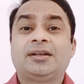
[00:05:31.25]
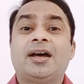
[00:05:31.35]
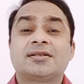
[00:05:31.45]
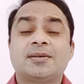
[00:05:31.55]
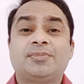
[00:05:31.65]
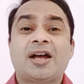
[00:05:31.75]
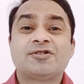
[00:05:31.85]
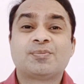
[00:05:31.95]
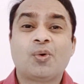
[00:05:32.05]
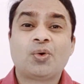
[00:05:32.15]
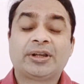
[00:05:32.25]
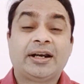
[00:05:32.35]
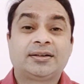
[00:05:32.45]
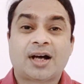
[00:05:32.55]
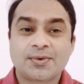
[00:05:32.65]
They are sometimes more
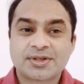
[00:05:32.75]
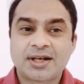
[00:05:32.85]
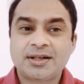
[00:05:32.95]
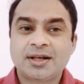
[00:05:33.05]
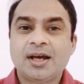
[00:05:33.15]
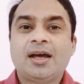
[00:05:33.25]
than 1000.